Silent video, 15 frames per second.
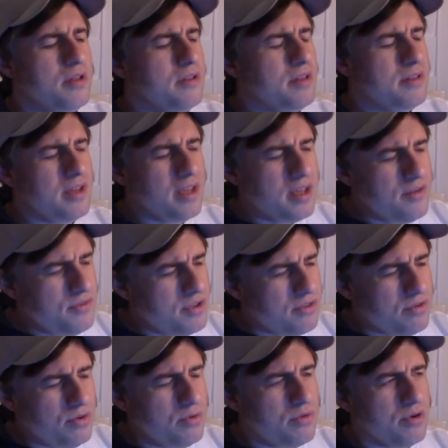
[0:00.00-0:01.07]
They give you
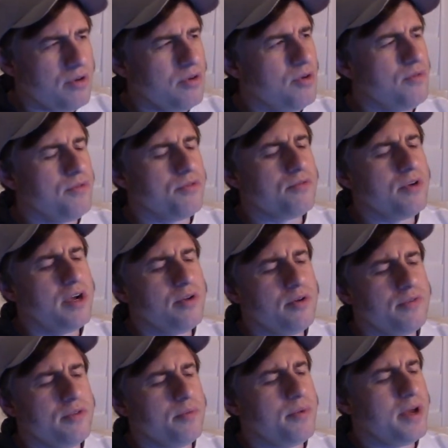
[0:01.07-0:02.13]
two turnovers right
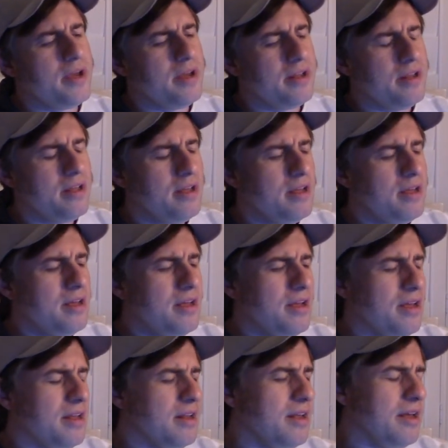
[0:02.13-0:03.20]
off the bat,
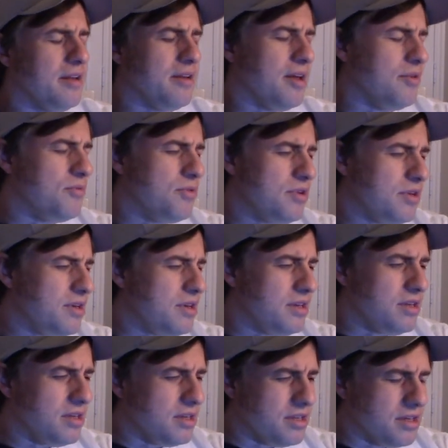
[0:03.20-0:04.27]
and and, and really
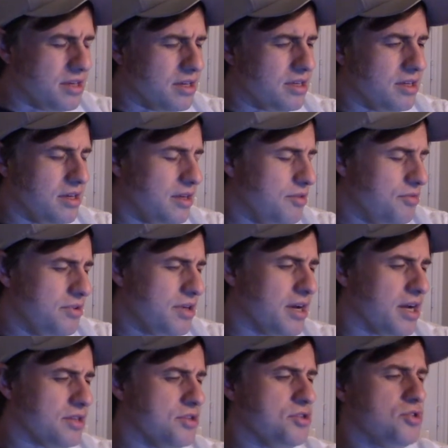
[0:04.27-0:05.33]
you, you really
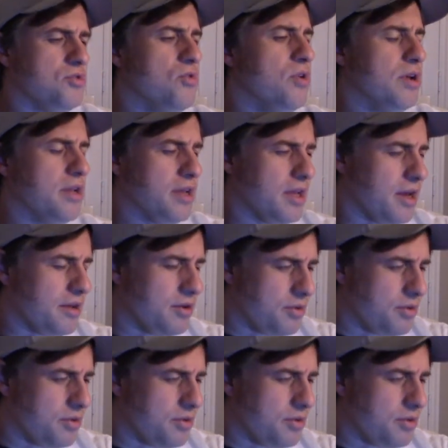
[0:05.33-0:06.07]
got destroyed again.